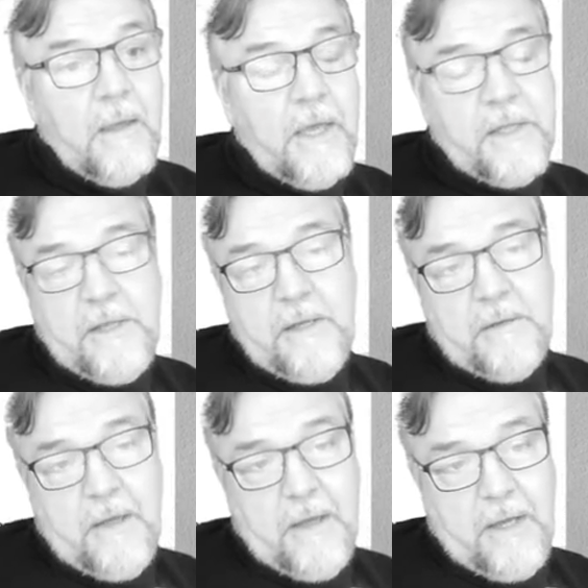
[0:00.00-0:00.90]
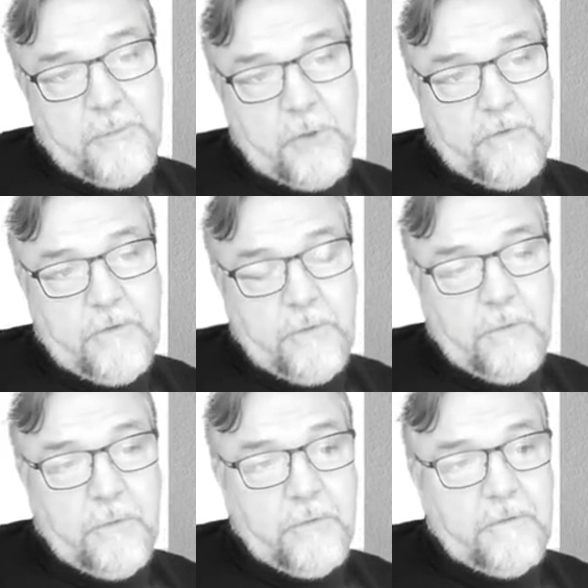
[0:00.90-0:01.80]
And then I'm going
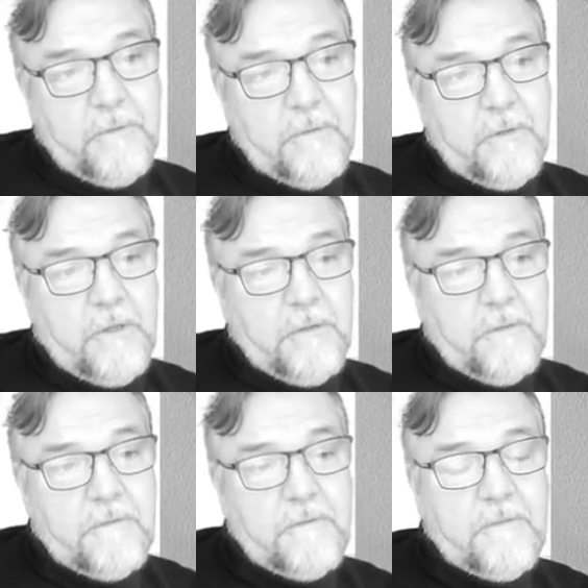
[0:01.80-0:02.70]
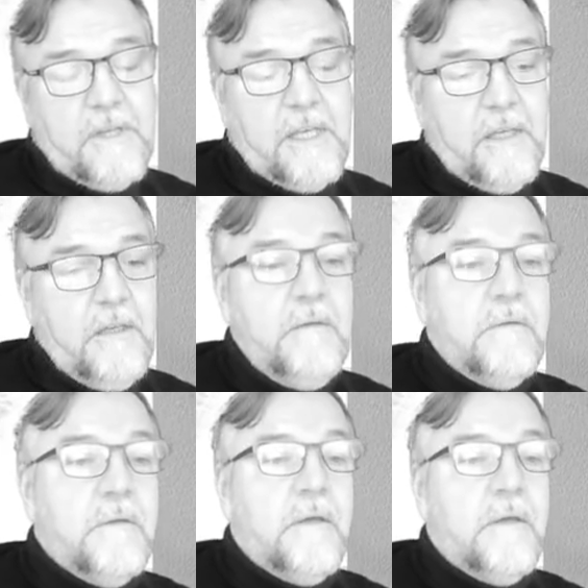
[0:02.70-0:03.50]
to say,